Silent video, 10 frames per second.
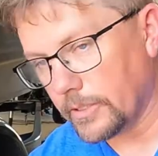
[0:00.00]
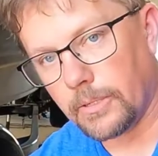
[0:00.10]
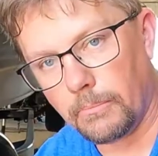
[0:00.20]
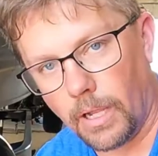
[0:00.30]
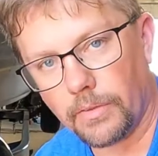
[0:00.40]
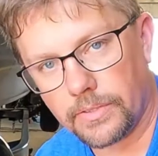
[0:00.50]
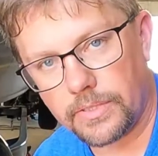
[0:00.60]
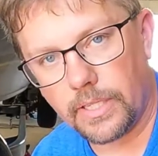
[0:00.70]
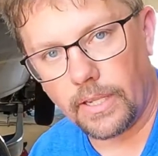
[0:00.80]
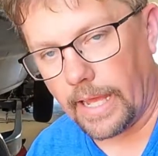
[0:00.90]
or it's gonna blow the
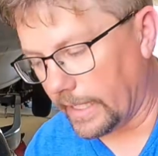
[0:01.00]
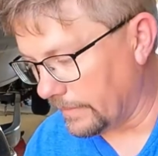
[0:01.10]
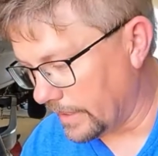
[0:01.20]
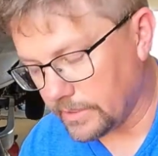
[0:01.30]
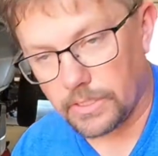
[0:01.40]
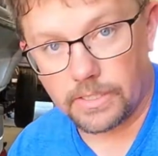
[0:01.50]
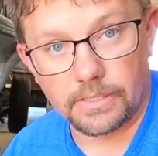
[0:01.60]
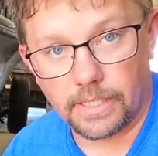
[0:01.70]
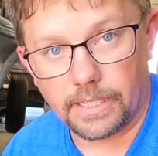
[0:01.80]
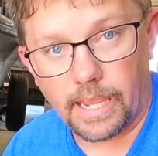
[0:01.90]
seal out of it just
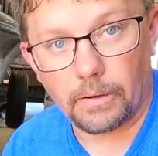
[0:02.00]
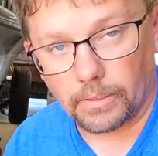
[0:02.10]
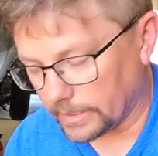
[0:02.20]
because it can't